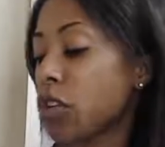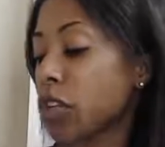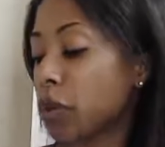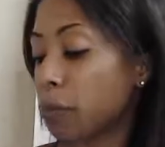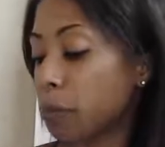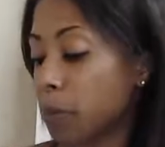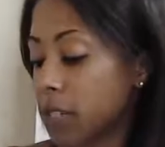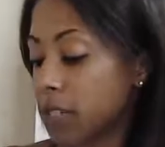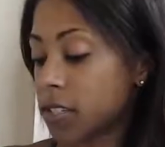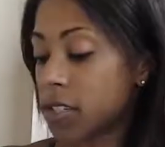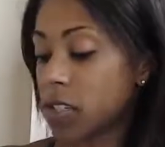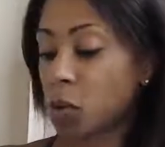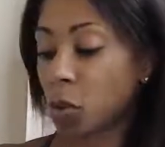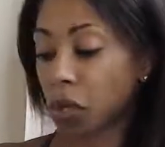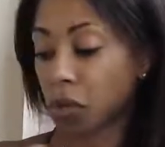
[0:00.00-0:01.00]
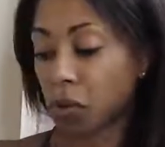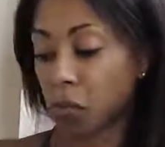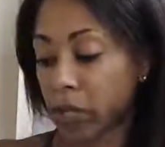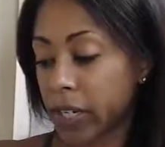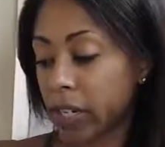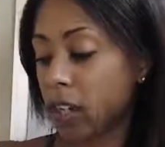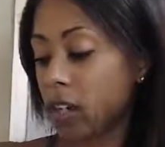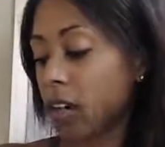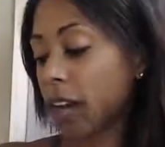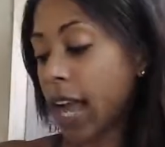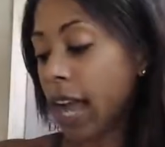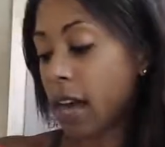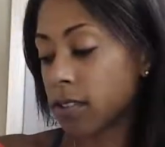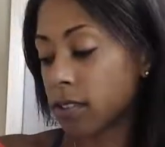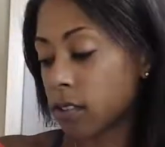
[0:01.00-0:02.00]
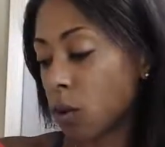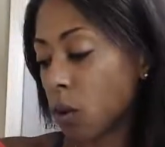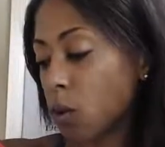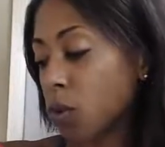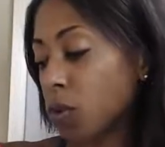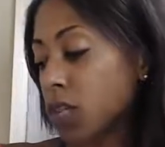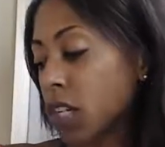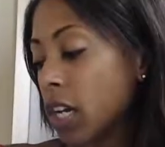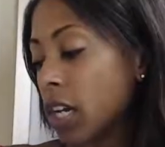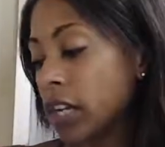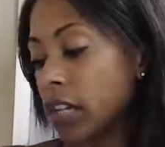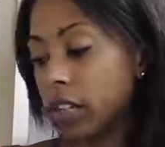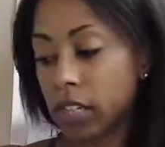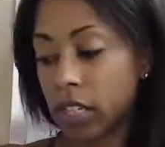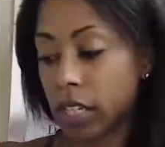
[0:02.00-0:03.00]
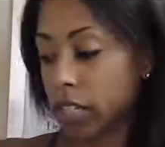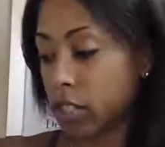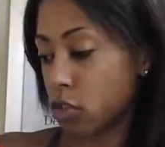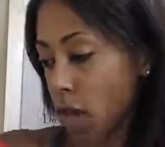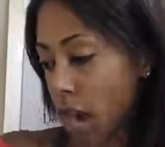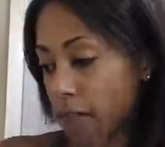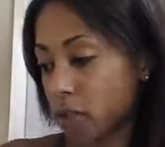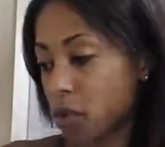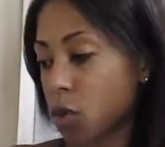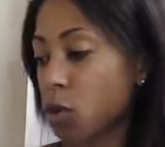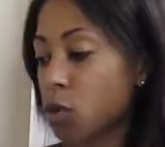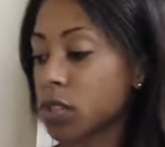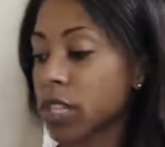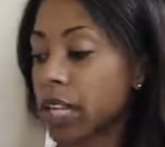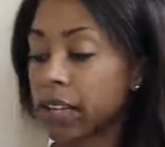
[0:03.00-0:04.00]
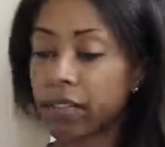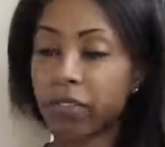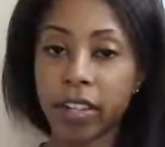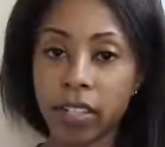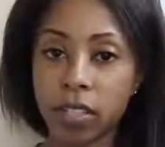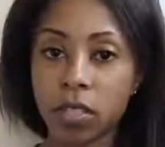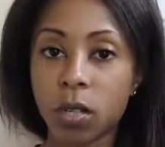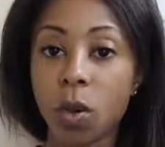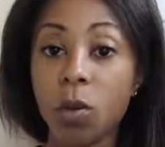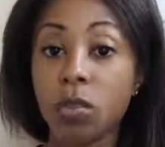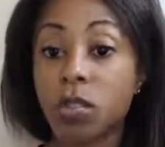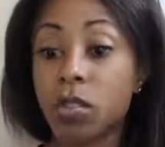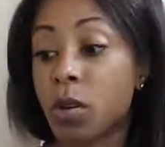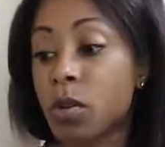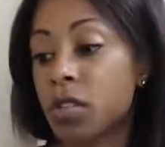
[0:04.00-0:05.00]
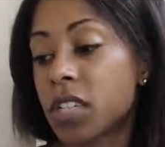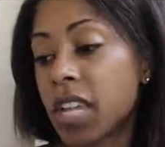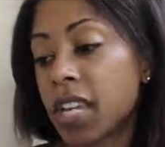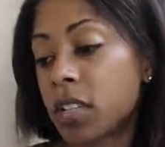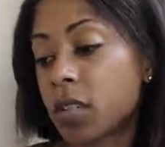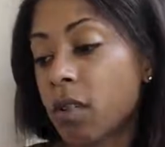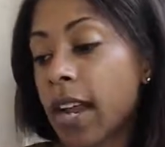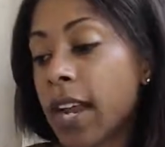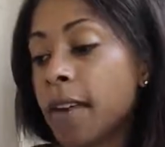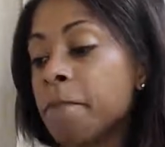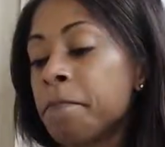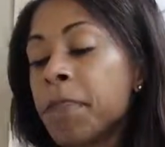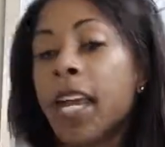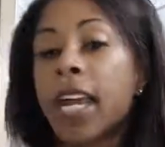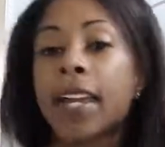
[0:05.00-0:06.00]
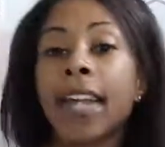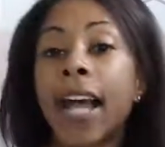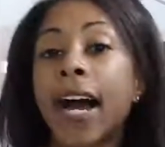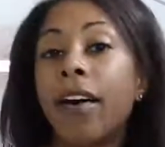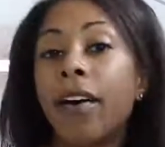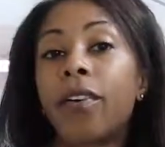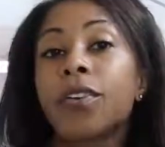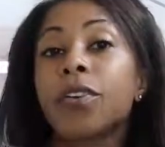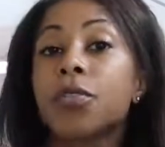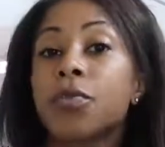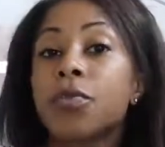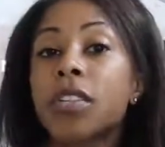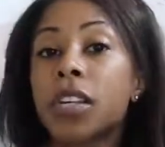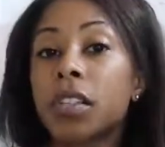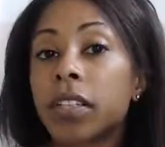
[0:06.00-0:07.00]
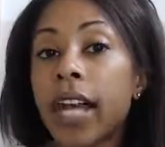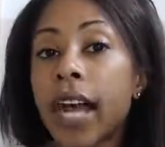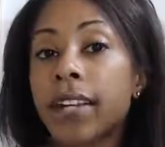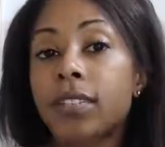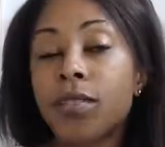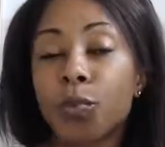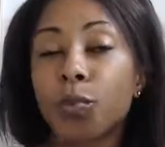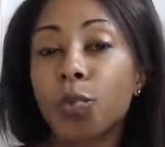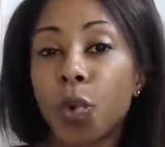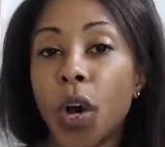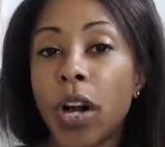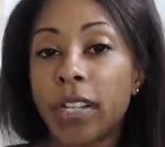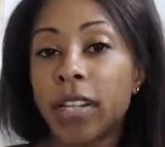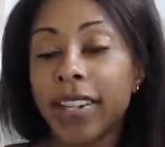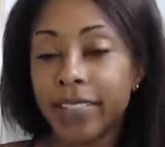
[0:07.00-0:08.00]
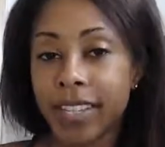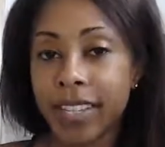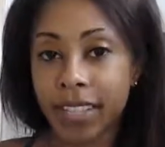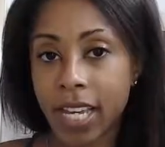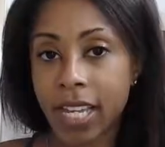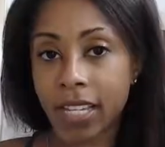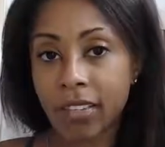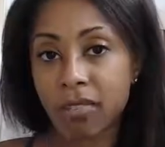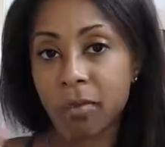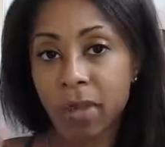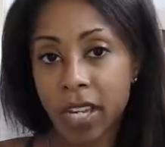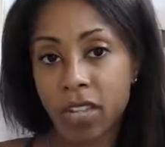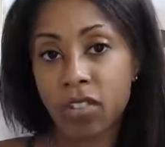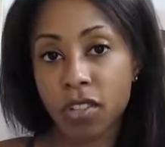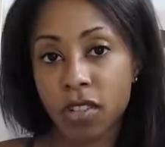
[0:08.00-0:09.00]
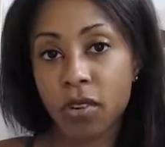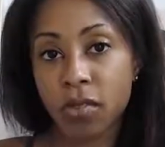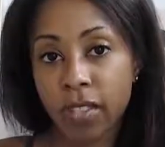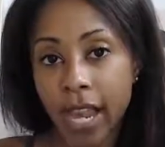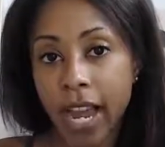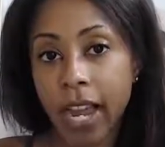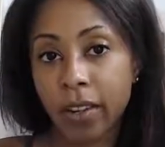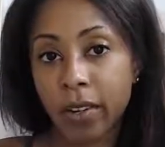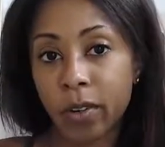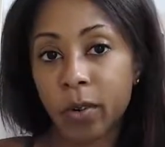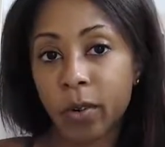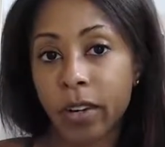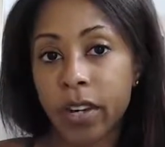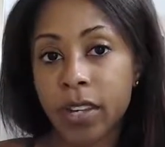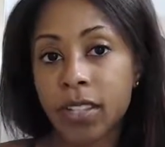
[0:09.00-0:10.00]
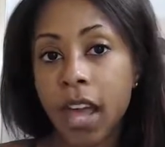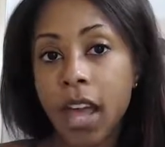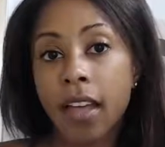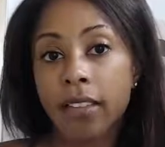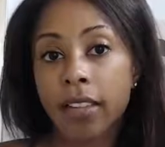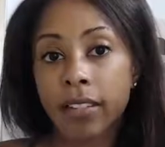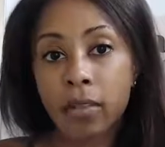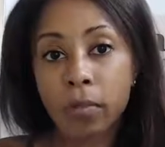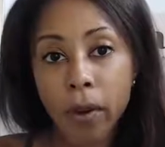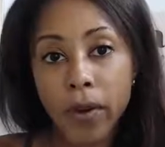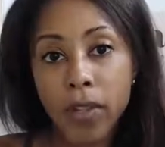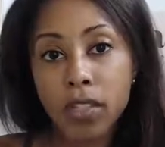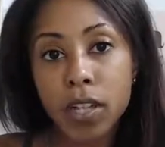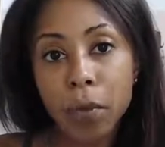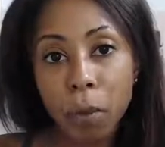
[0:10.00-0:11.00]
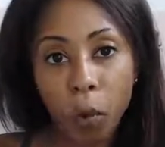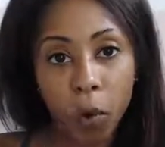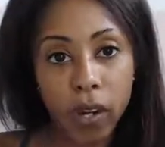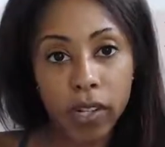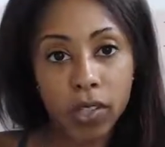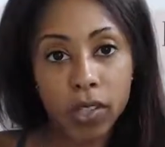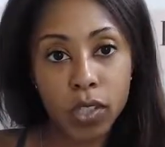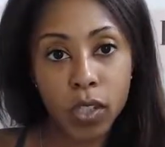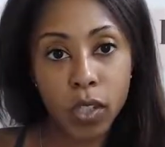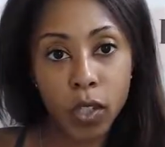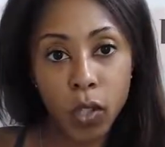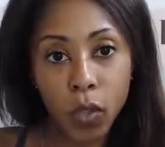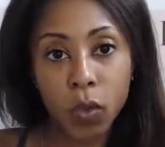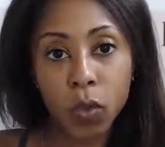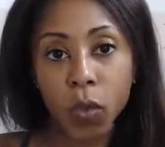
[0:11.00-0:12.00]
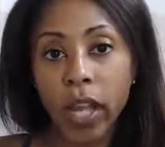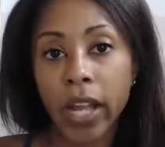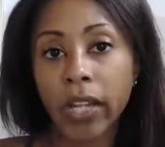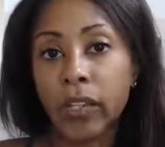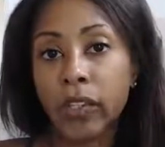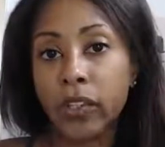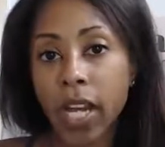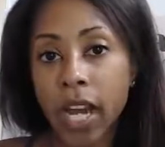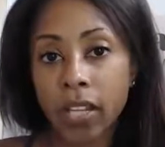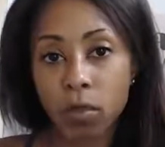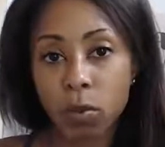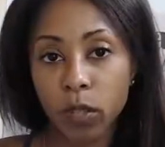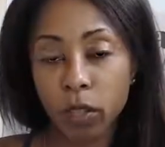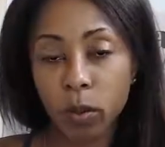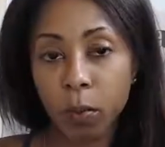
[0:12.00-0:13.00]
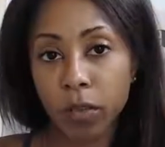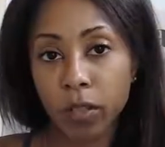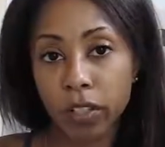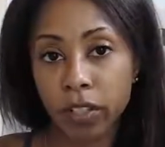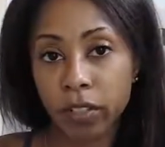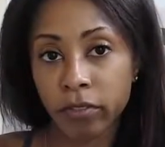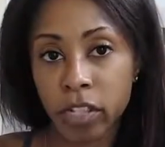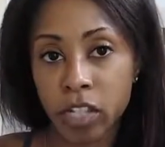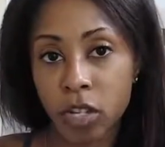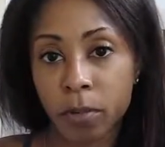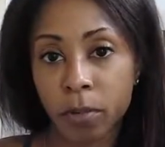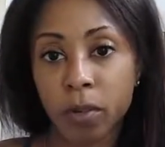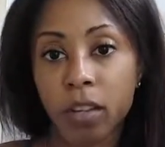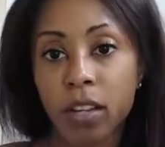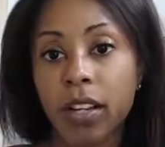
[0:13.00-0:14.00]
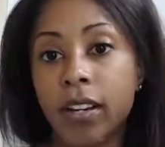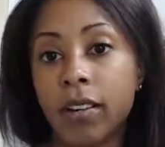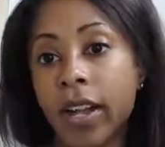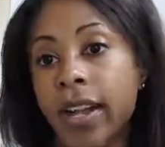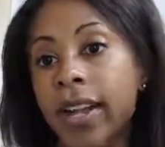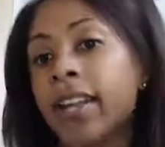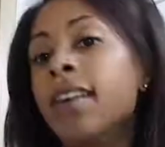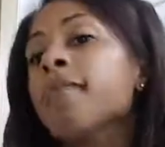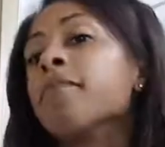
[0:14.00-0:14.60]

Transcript: your business or career, household, any travel goals, like fitness goals, those things, right? And now you select one of the things from each of those categories that's most important to you, and that's what you put on your vision board, okay?